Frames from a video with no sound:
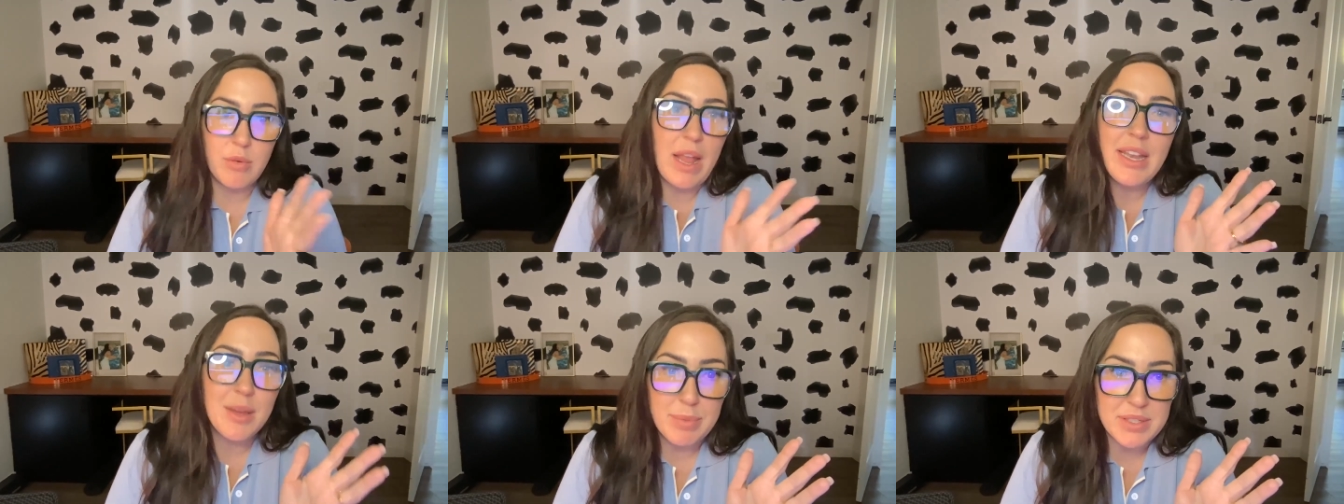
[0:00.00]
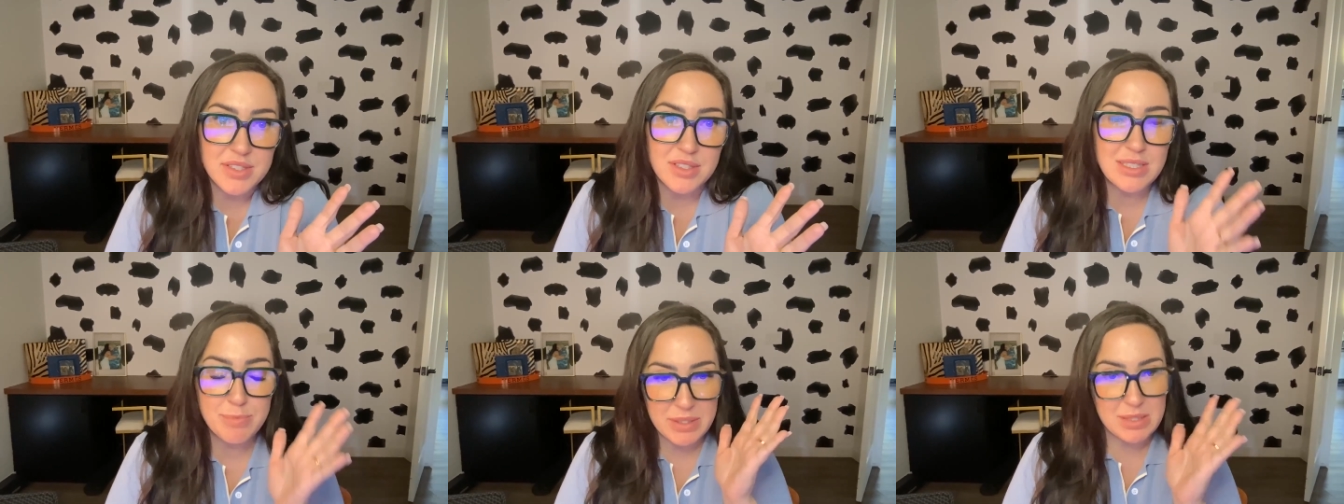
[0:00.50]
any
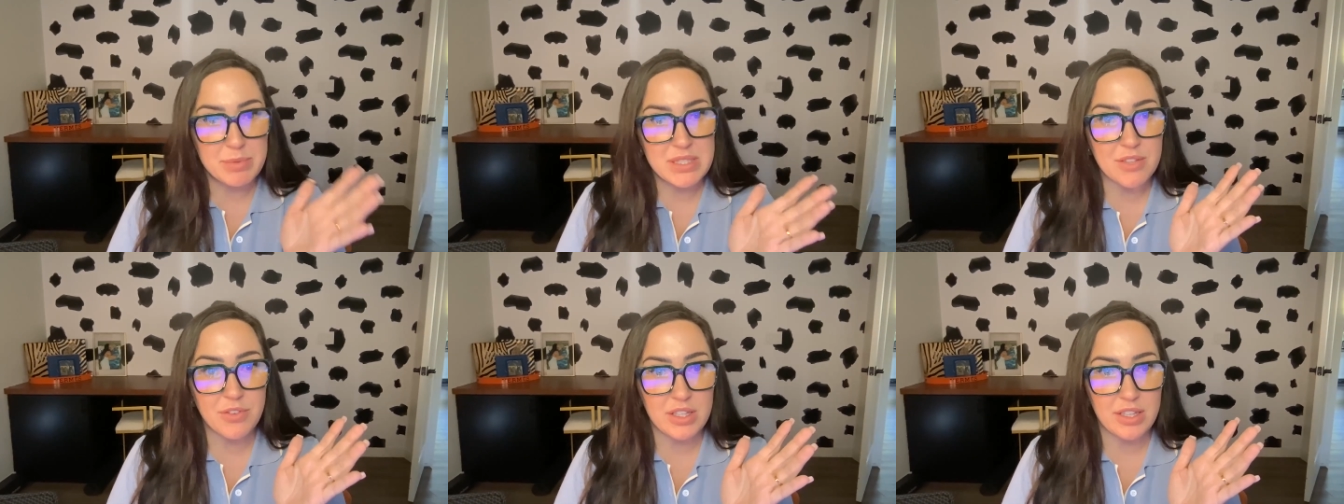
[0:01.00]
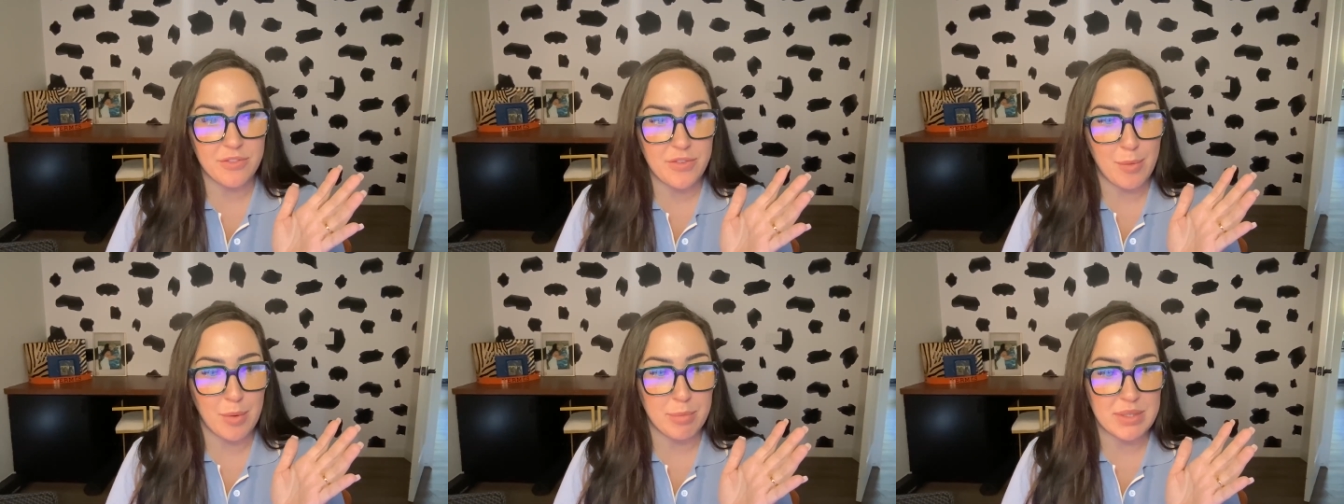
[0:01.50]
business, but specifically a
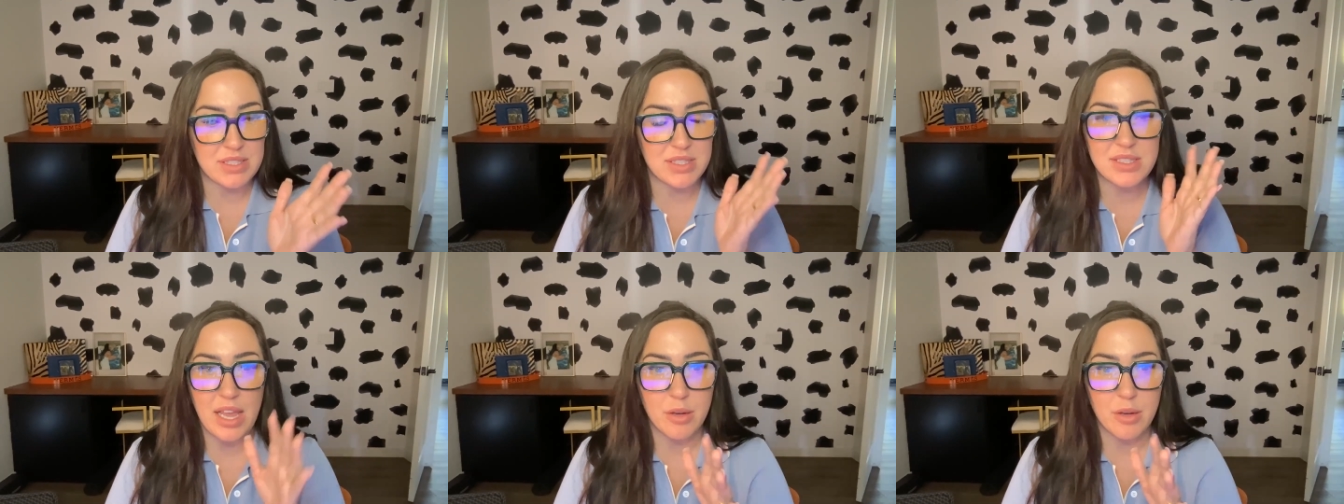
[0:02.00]
family business,